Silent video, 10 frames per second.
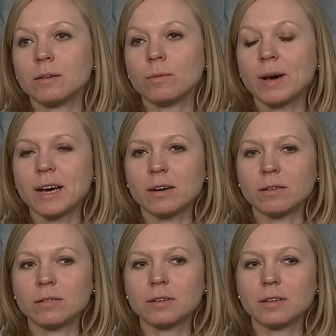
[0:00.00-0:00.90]

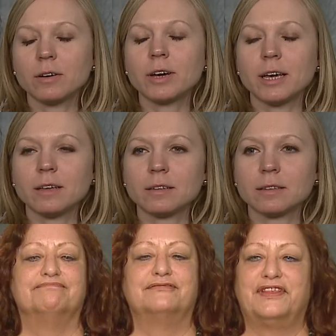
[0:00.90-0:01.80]
wow. Okay.
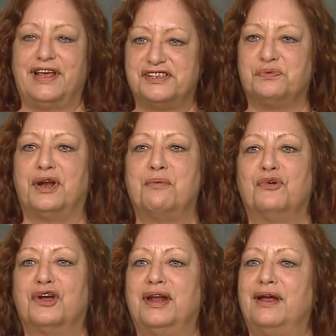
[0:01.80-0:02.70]
That's what I'm
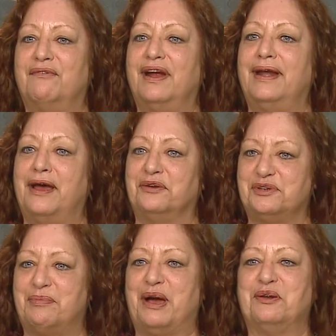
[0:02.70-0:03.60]
working on right now is
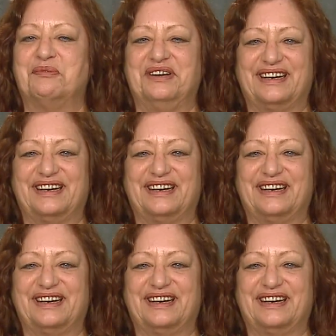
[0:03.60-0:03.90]
a pound a week.